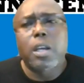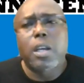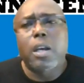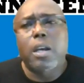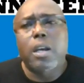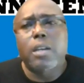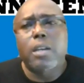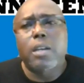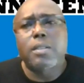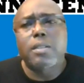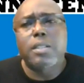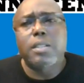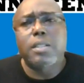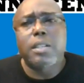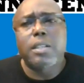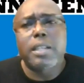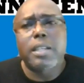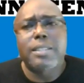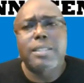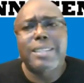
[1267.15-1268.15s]

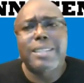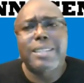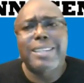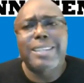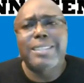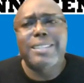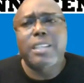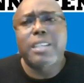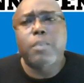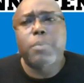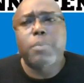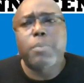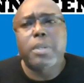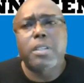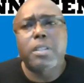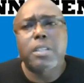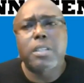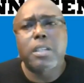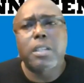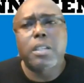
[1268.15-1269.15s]
They say the death
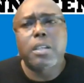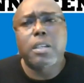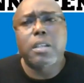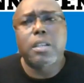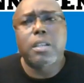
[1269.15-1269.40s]
penalty,